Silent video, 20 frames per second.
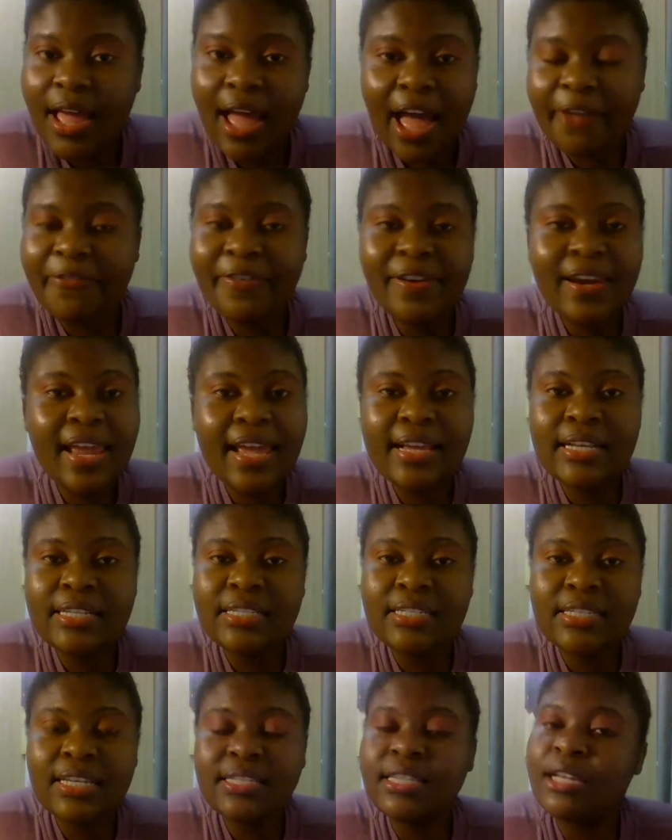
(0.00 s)
I feel like
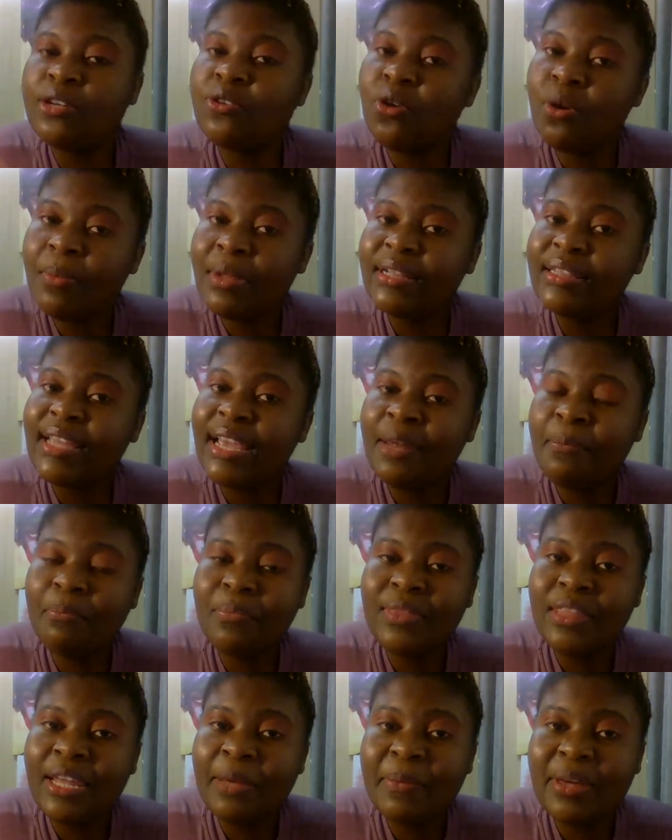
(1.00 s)
it's just a normal
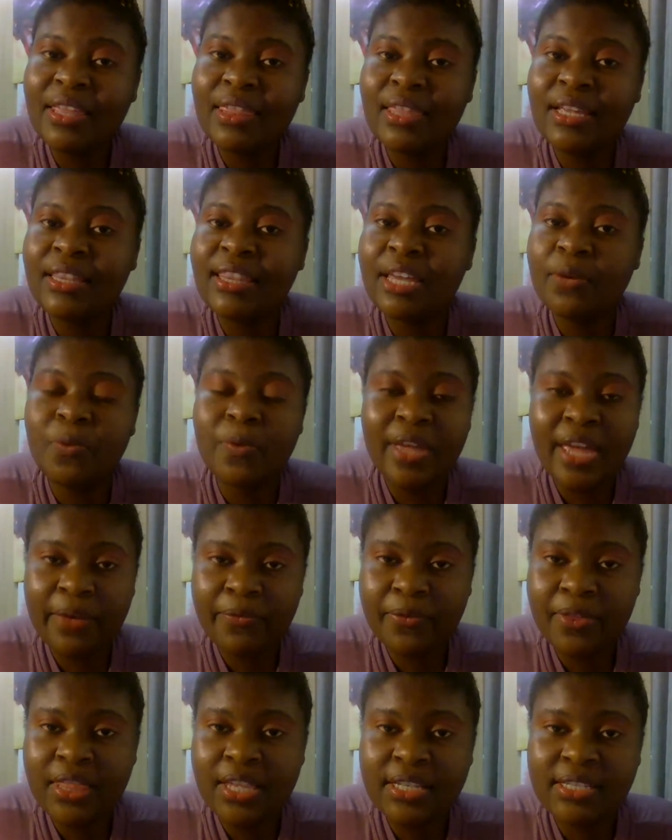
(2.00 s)
dynamic thing that we have
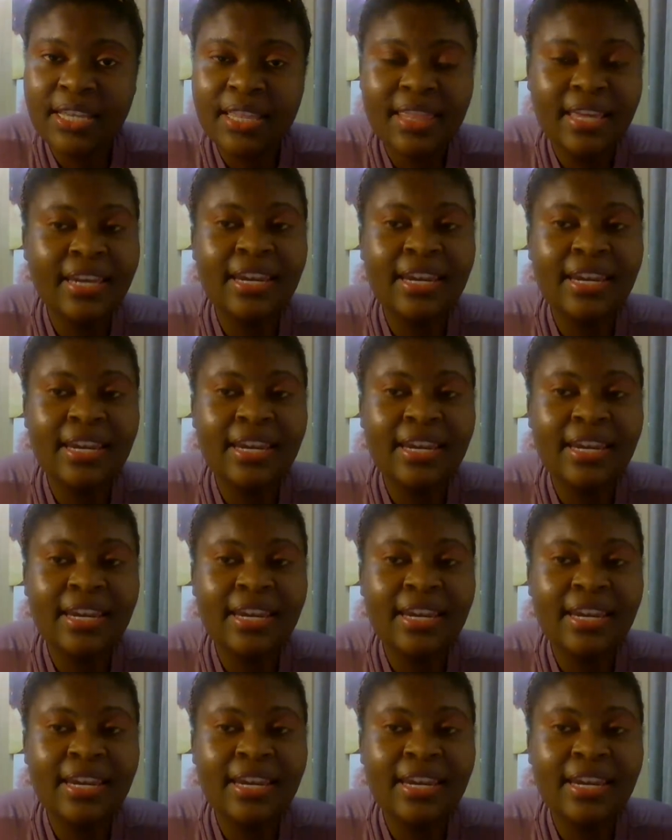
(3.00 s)
with each other.